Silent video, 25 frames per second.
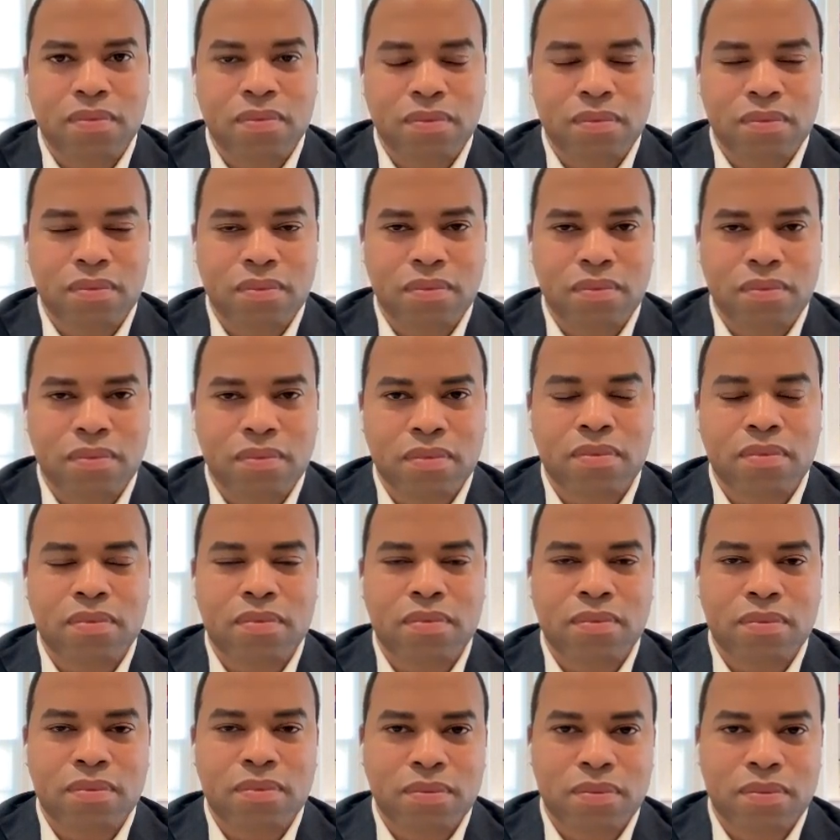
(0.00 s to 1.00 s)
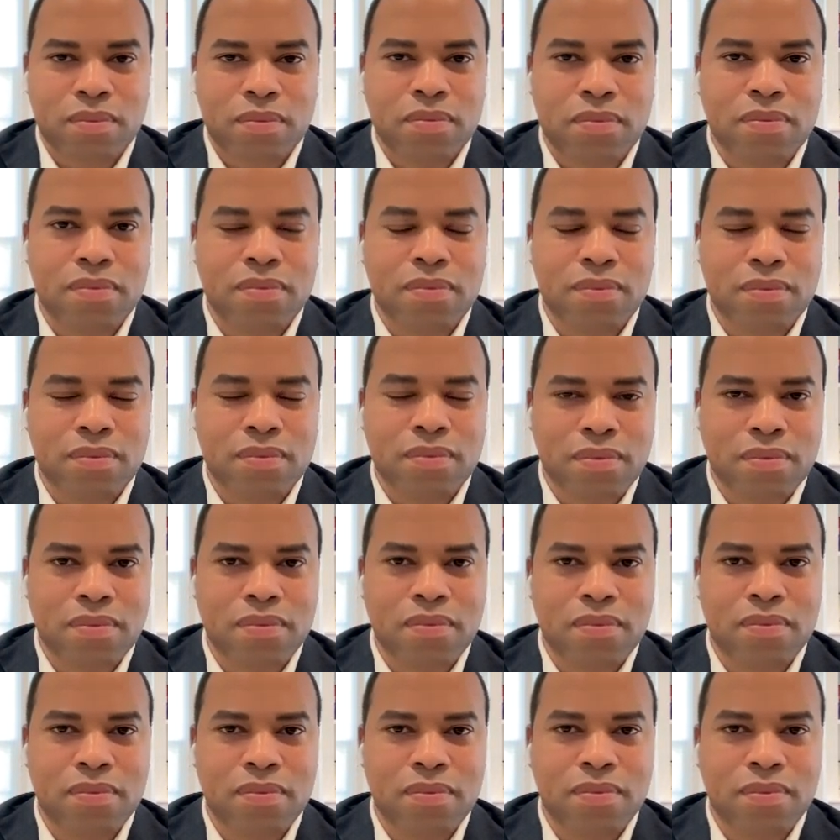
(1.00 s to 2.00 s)

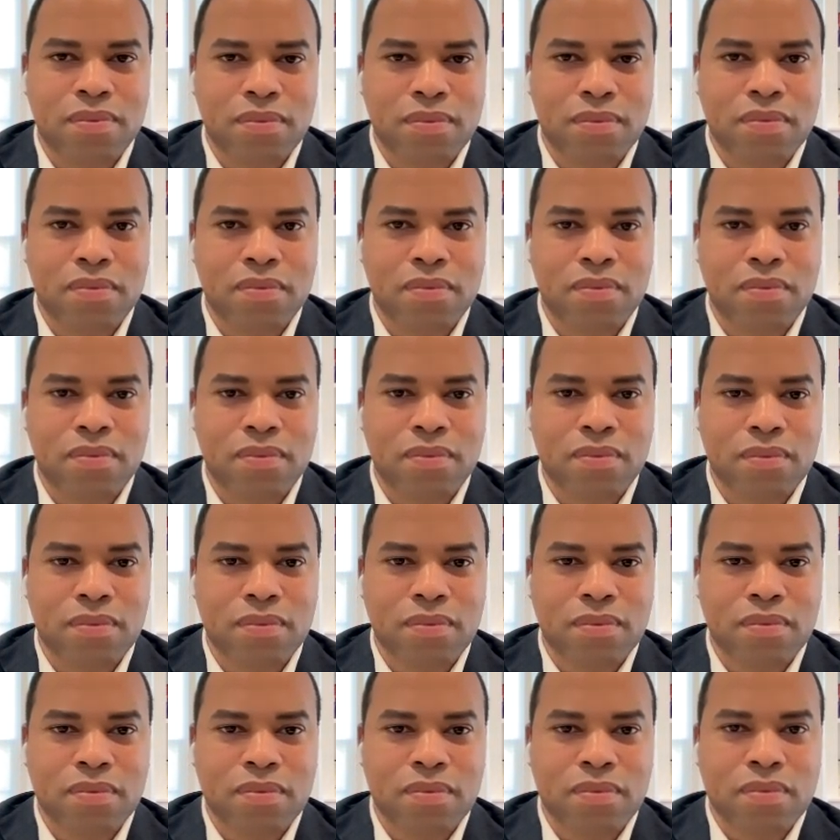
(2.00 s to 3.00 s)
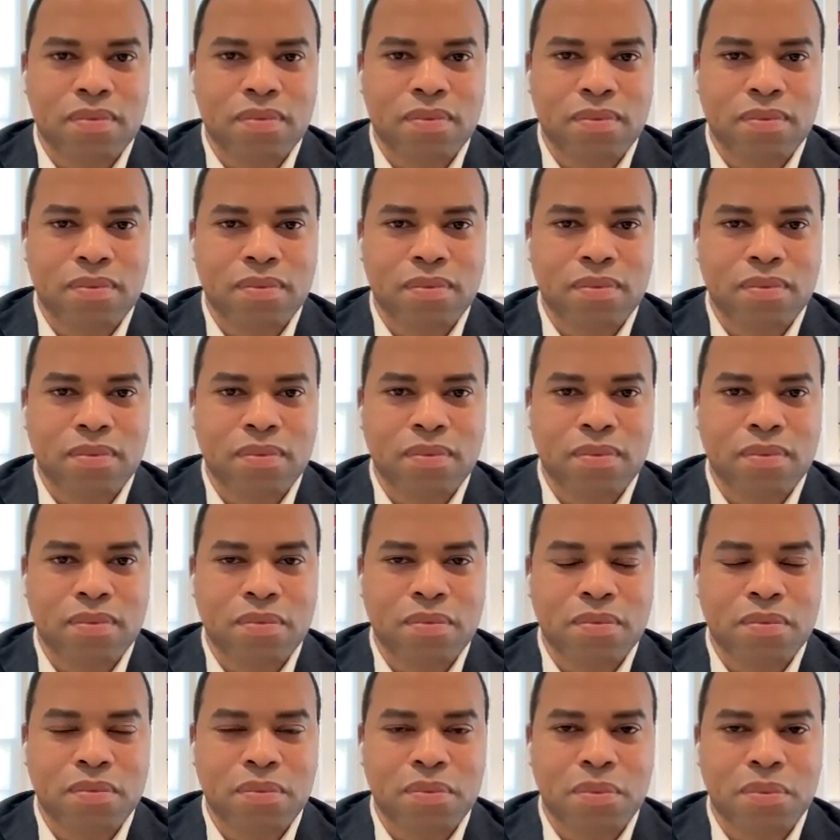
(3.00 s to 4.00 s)

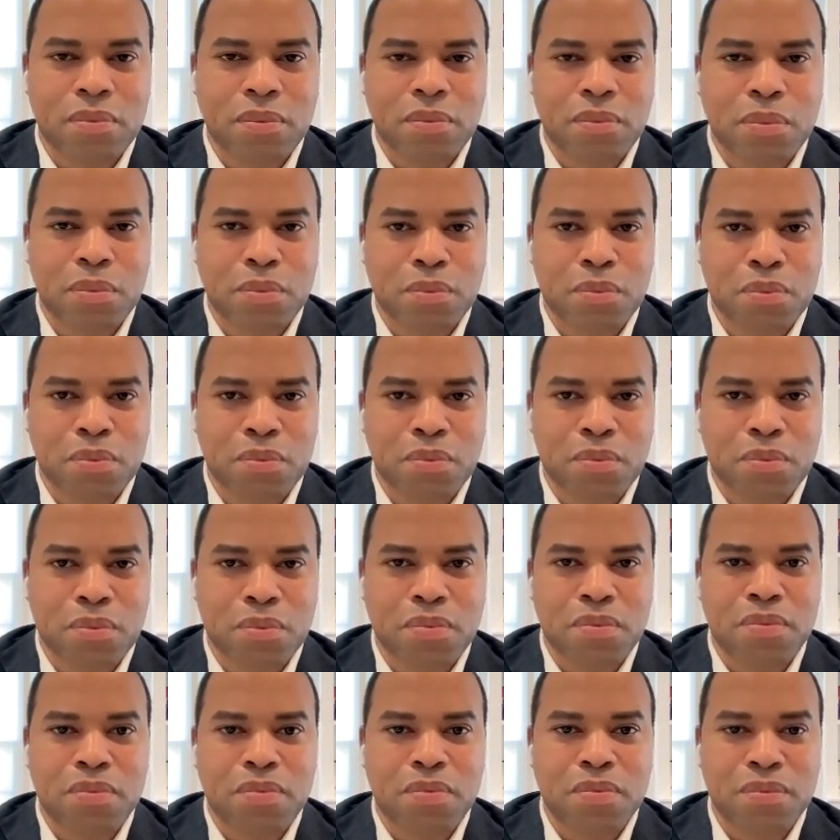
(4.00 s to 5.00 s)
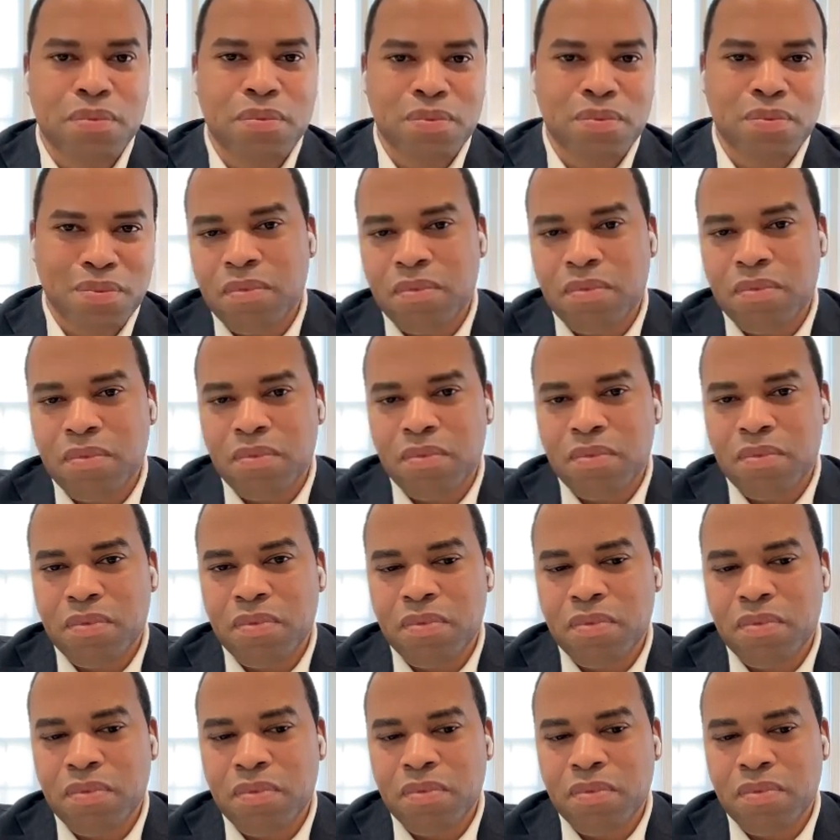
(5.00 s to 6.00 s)

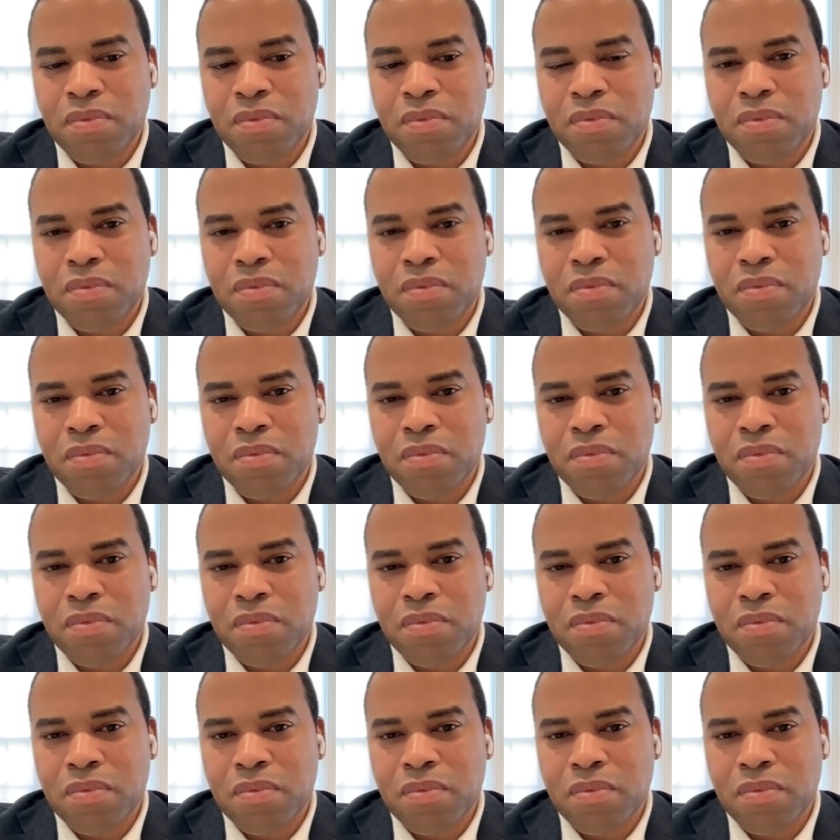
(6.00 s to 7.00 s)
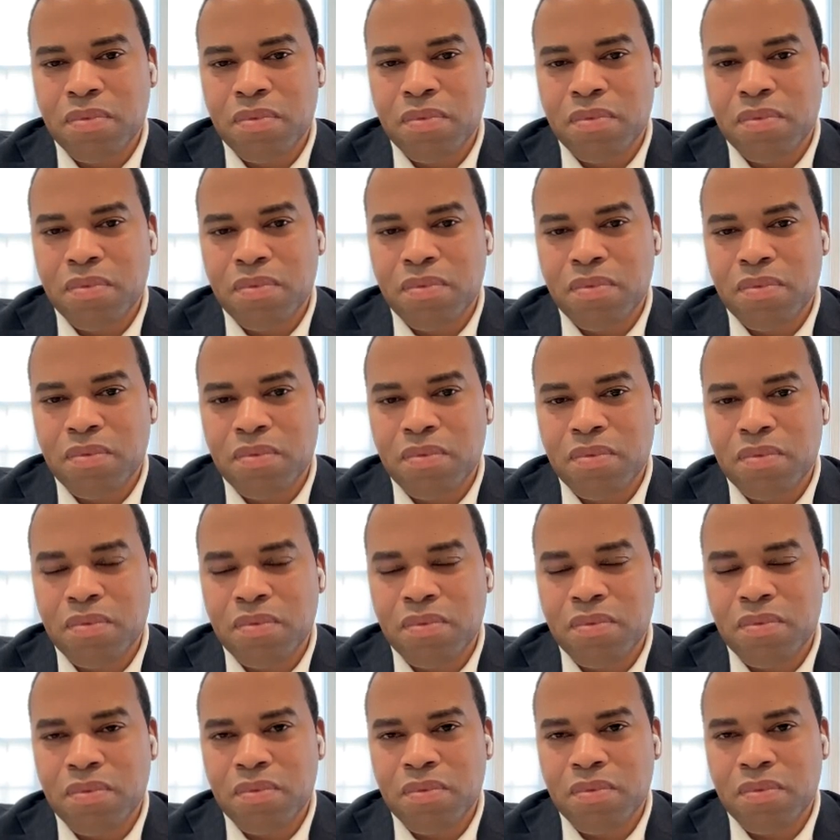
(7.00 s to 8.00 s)
The person shown says nothing.